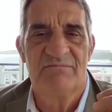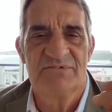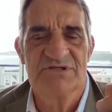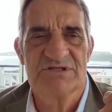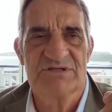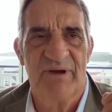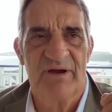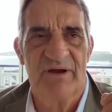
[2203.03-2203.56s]

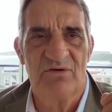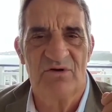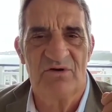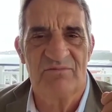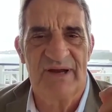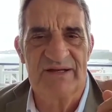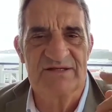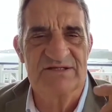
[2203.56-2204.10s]
Just about all of
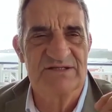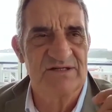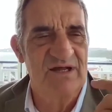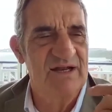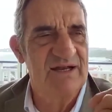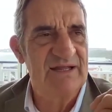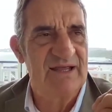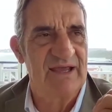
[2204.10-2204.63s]
them had a
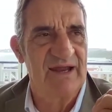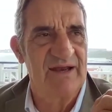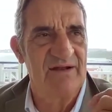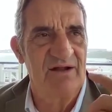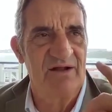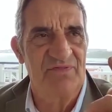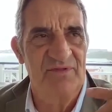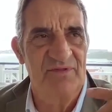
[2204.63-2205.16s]
slightly
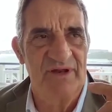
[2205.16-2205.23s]
candy.